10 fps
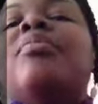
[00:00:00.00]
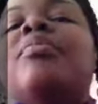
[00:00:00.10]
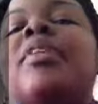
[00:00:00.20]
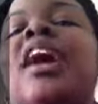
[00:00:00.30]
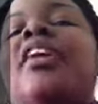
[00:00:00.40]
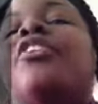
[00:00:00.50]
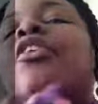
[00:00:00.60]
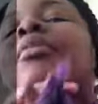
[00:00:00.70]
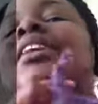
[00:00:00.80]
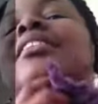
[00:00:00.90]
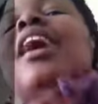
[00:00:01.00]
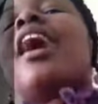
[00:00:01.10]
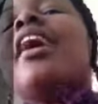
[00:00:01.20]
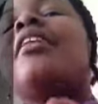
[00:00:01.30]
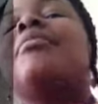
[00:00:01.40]
but I normally
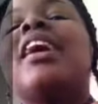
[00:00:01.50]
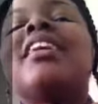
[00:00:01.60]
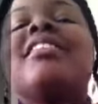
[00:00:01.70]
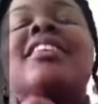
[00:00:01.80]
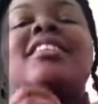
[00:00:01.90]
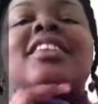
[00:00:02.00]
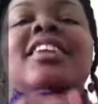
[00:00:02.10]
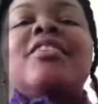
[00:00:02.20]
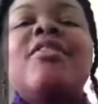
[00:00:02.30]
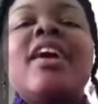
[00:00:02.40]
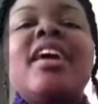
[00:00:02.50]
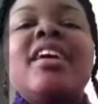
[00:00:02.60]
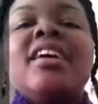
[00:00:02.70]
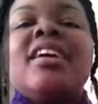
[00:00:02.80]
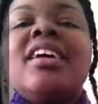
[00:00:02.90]
tie them like this
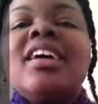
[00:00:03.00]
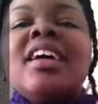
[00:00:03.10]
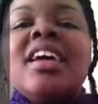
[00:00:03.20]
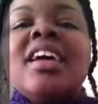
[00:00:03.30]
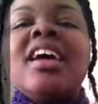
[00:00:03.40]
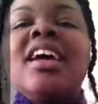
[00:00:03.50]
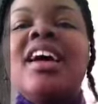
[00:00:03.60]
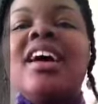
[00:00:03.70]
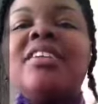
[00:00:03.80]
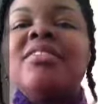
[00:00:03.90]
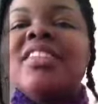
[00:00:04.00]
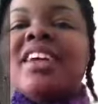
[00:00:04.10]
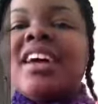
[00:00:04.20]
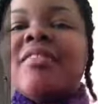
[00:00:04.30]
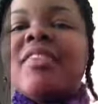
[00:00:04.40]
anyway.
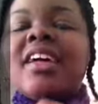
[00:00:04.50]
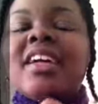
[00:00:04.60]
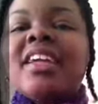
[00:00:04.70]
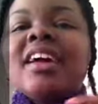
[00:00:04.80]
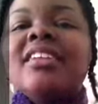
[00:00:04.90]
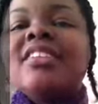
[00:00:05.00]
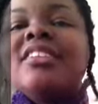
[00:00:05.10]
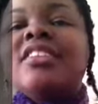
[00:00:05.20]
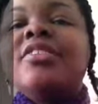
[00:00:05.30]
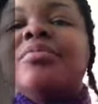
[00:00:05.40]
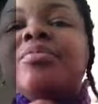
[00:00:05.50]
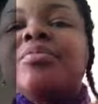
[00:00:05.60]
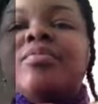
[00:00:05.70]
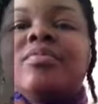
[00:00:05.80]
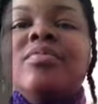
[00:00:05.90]
I just
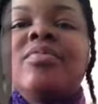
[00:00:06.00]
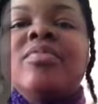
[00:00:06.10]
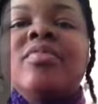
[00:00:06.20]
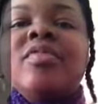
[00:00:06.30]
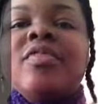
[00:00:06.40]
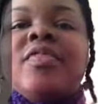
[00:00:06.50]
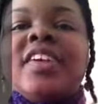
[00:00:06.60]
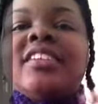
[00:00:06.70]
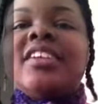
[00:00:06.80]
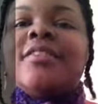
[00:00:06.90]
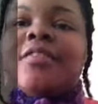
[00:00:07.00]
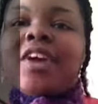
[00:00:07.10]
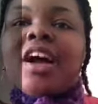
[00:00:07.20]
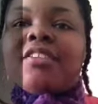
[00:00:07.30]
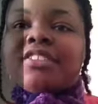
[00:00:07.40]
fix it
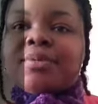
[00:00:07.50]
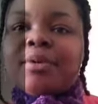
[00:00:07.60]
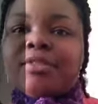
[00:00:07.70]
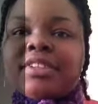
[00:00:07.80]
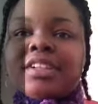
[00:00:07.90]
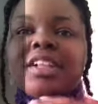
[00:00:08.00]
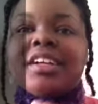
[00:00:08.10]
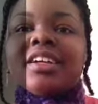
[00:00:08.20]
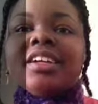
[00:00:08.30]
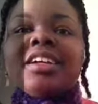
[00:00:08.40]
for how it's supposed to look.